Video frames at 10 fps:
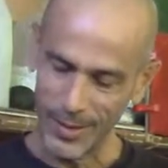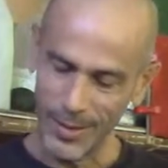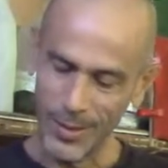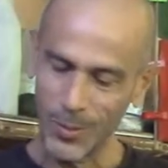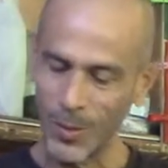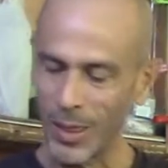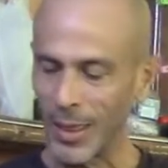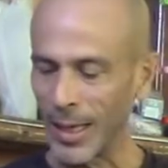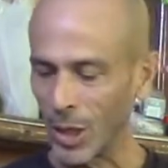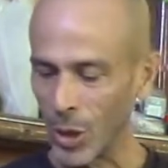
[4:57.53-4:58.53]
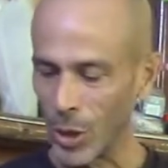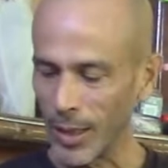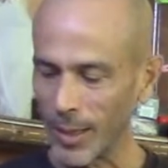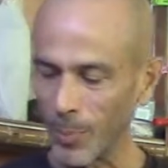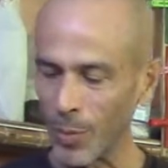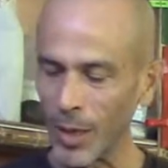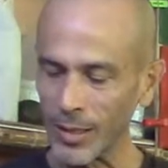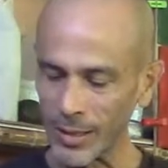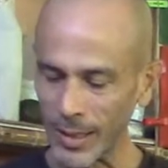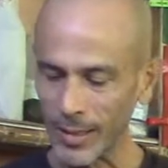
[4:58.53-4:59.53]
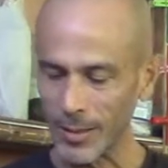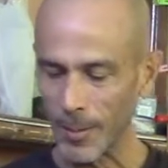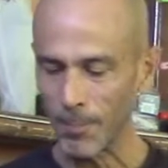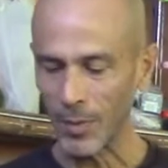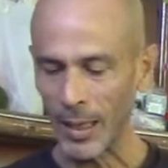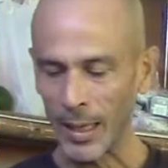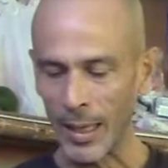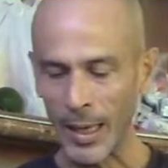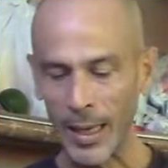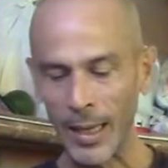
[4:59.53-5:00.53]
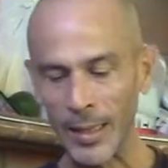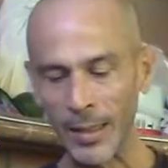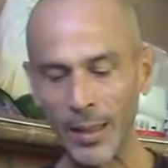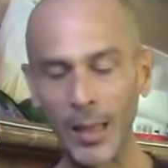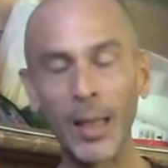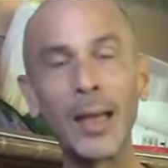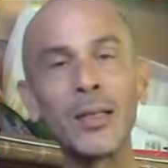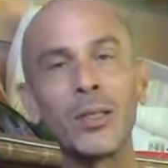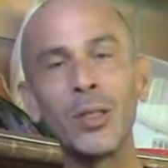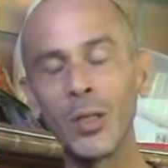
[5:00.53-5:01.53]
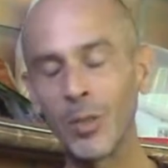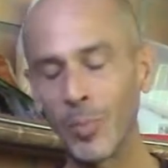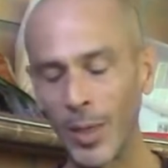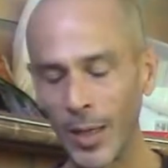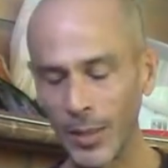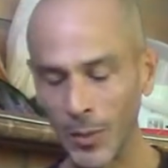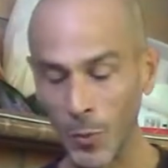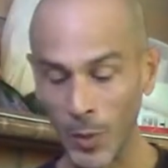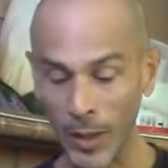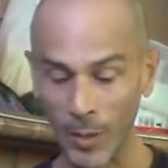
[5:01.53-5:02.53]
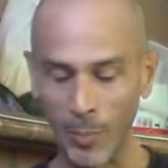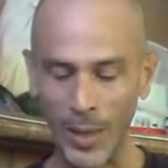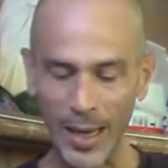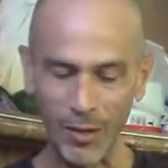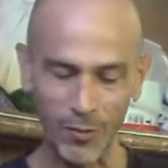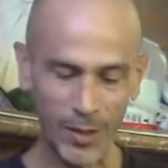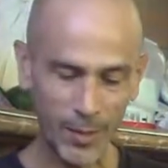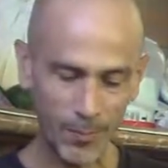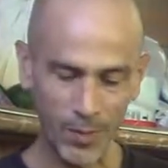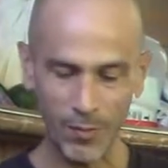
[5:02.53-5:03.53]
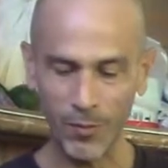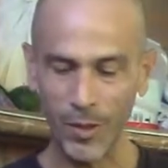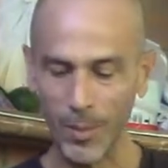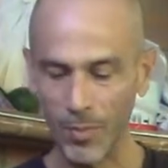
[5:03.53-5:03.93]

with that cooking process. and the less your body will benefit from the